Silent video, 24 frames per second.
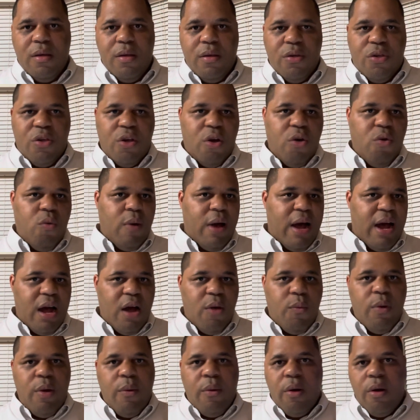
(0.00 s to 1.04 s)
So while
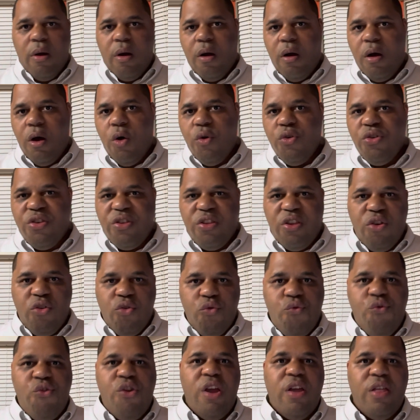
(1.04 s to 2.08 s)
we were all still
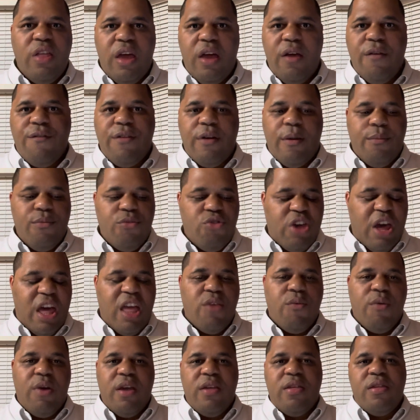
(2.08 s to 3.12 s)
reeling from
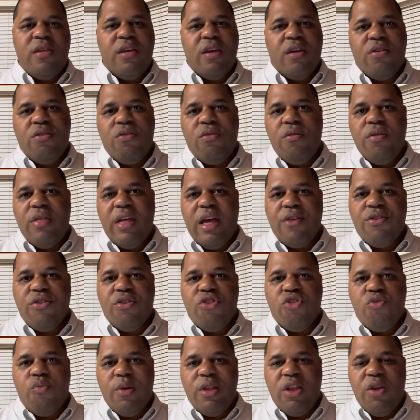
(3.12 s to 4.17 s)
January 6,
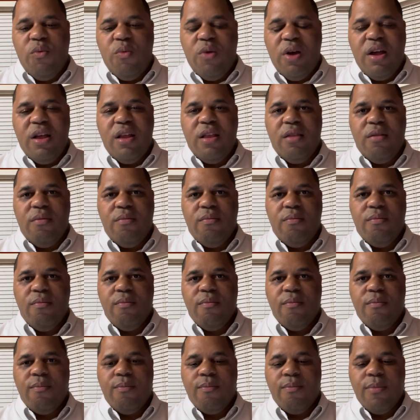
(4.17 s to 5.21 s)
2021,
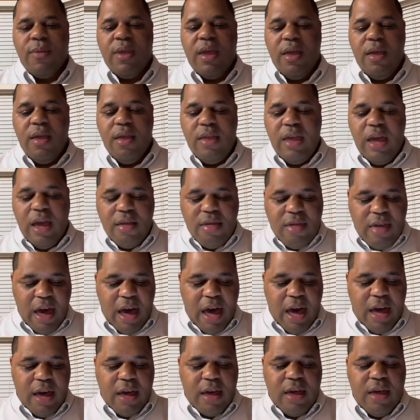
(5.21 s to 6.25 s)
the
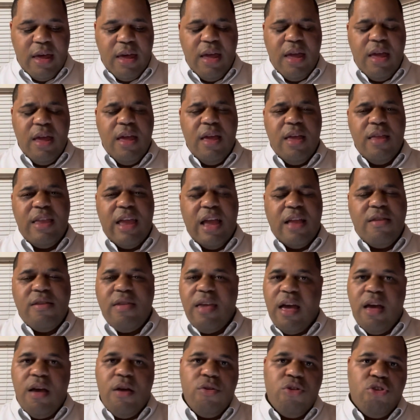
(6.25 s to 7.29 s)
attack that
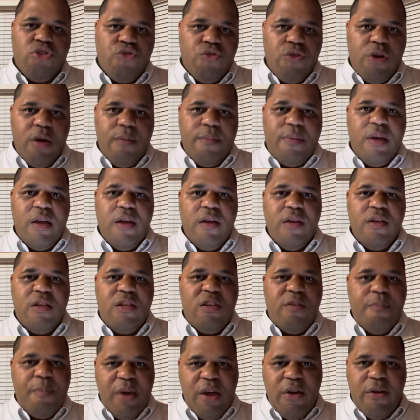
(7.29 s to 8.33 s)
Donald Trump
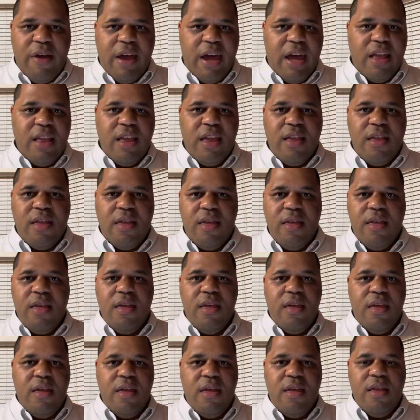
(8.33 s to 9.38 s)
spearheaded,
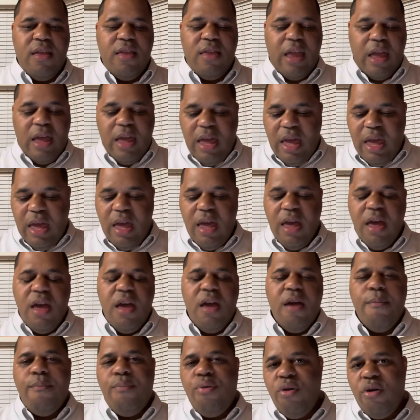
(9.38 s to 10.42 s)
that he
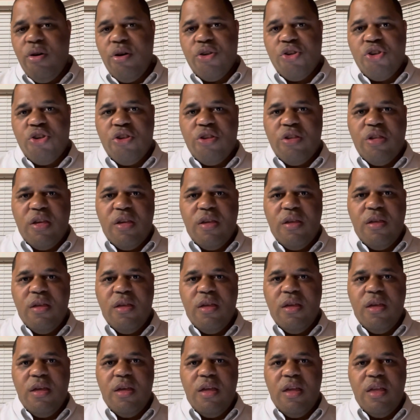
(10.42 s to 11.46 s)
pushed,
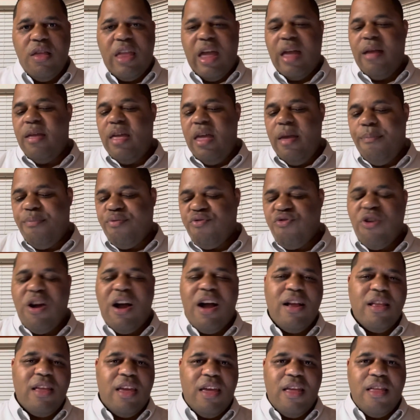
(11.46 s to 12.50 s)
that he
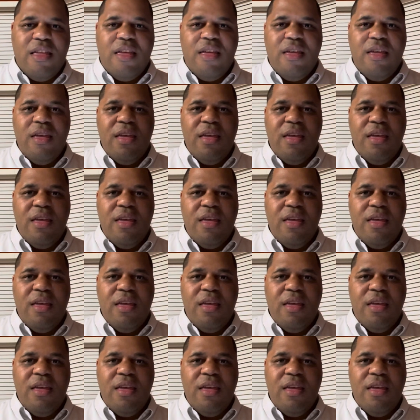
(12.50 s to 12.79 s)
prodded